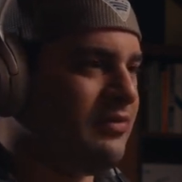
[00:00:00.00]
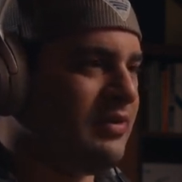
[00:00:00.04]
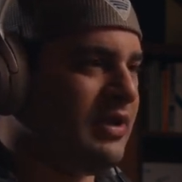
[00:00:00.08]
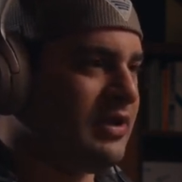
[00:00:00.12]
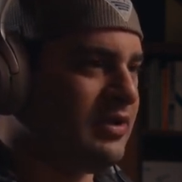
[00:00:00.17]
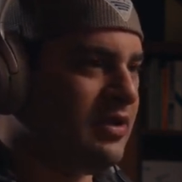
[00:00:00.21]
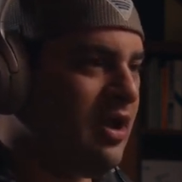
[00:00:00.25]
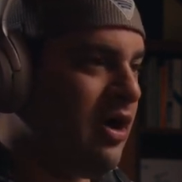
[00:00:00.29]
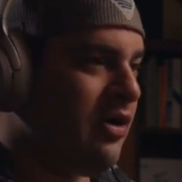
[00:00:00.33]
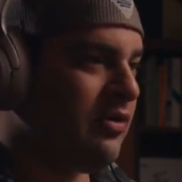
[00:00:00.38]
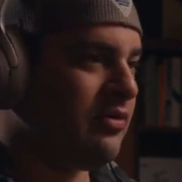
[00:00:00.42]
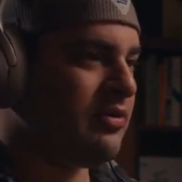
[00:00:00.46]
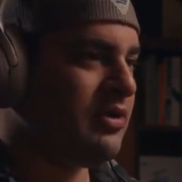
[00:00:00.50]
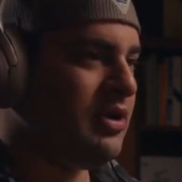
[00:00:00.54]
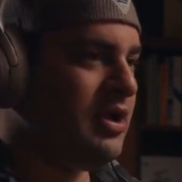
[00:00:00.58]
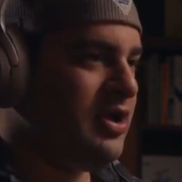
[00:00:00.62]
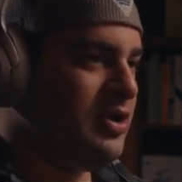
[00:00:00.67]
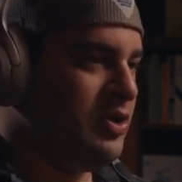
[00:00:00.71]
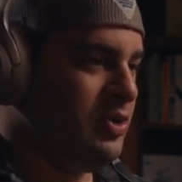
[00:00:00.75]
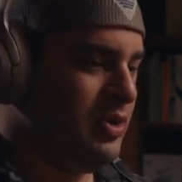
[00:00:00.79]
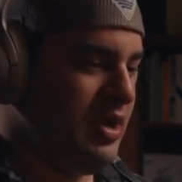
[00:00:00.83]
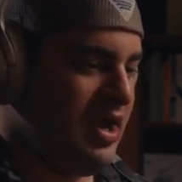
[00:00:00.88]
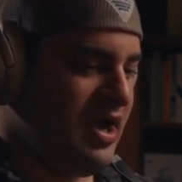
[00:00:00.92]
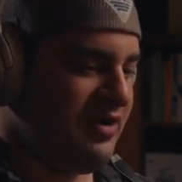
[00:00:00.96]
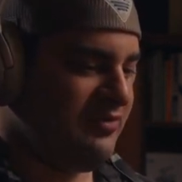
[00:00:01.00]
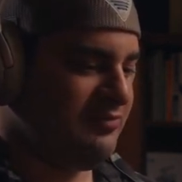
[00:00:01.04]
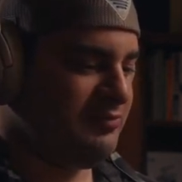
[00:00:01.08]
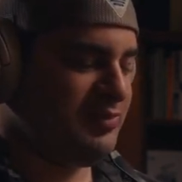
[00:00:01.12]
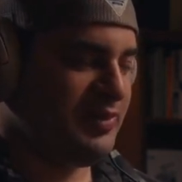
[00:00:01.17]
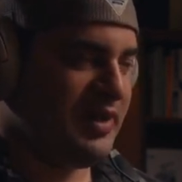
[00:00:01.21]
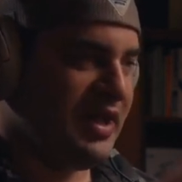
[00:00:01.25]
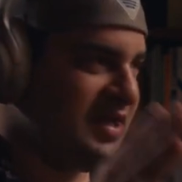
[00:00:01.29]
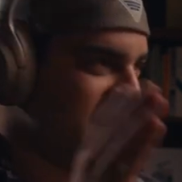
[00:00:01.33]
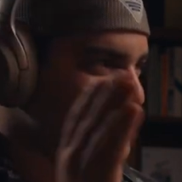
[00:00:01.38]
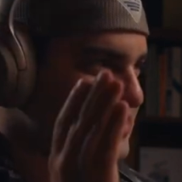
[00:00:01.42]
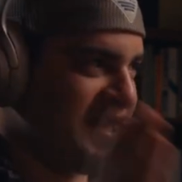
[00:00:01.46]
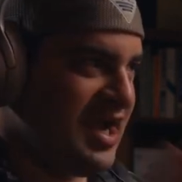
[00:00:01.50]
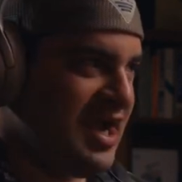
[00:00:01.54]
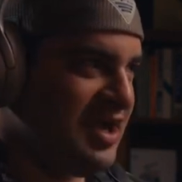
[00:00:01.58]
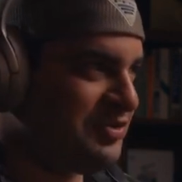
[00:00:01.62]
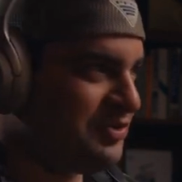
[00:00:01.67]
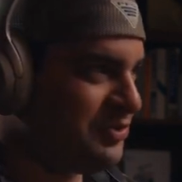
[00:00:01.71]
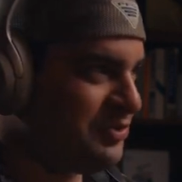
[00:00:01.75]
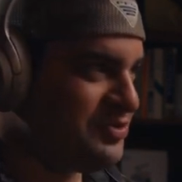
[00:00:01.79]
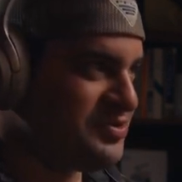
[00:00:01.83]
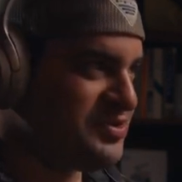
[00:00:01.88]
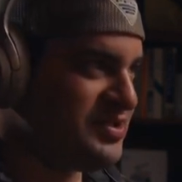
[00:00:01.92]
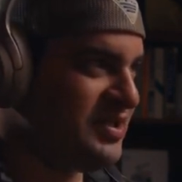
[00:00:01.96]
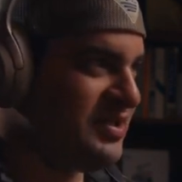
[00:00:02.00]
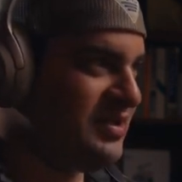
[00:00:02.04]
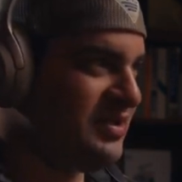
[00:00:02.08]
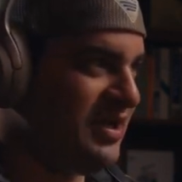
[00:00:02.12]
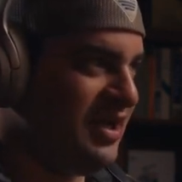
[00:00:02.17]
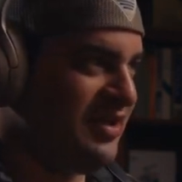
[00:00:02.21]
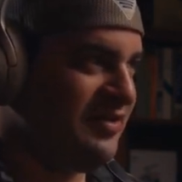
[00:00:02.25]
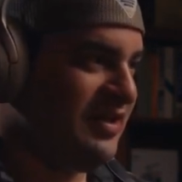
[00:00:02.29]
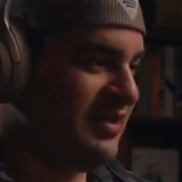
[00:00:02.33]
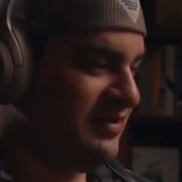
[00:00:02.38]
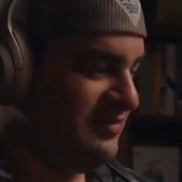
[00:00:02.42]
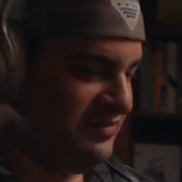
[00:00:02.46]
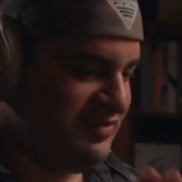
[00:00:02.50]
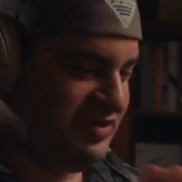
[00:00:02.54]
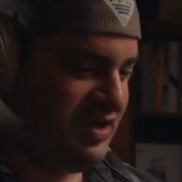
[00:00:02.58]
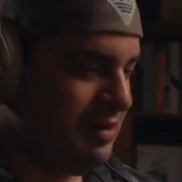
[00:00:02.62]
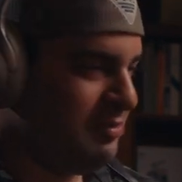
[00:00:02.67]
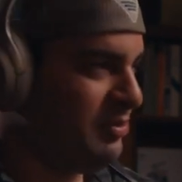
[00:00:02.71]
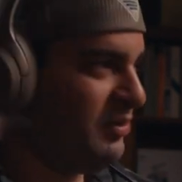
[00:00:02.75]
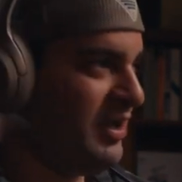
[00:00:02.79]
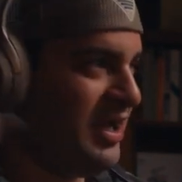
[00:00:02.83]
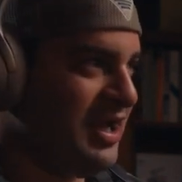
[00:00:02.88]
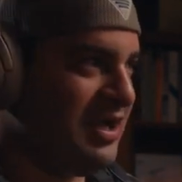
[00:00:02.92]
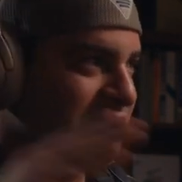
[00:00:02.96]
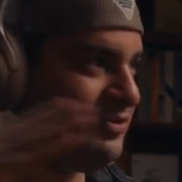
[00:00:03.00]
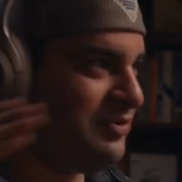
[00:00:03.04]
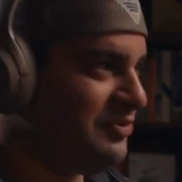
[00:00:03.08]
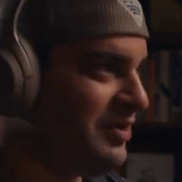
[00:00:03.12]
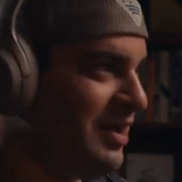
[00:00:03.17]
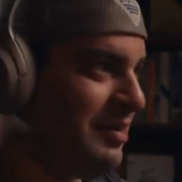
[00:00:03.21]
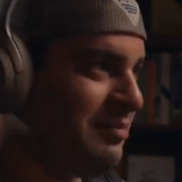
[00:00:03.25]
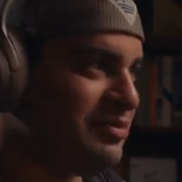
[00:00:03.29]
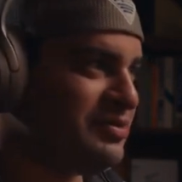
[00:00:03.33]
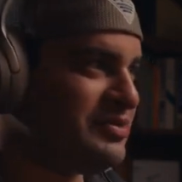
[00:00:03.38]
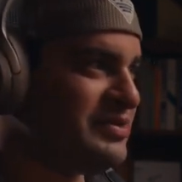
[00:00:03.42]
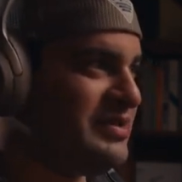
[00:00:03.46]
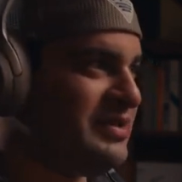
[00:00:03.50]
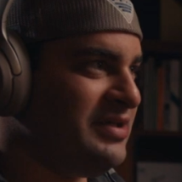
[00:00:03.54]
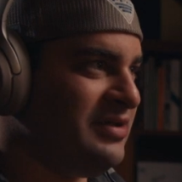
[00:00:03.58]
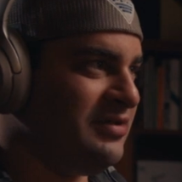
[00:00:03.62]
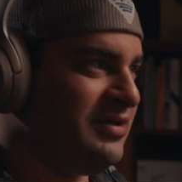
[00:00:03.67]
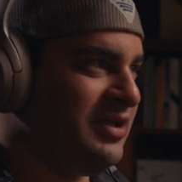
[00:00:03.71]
Like, no, you have plans A through Z and then double A through double Z.